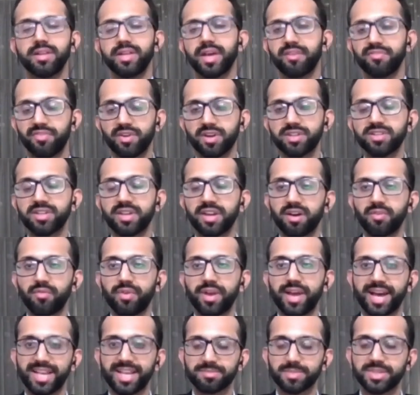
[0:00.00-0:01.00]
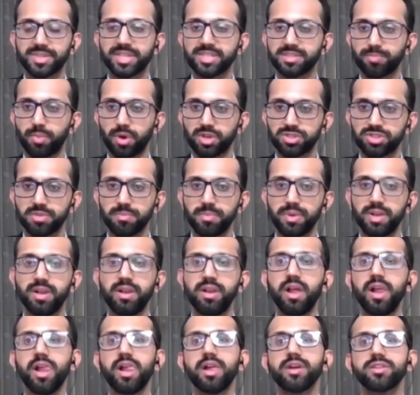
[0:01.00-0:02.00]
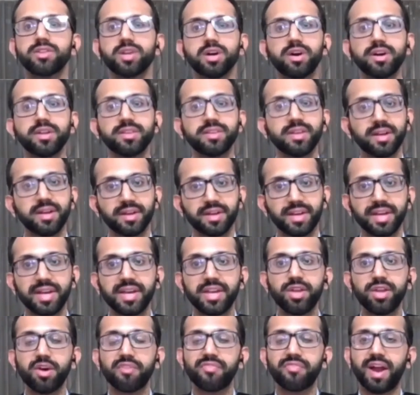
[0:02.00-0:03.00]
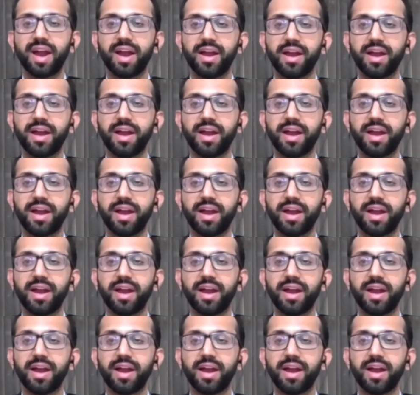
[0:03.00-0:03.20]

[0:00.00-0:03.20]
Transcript: They are further away as much as possible. Third, the degree of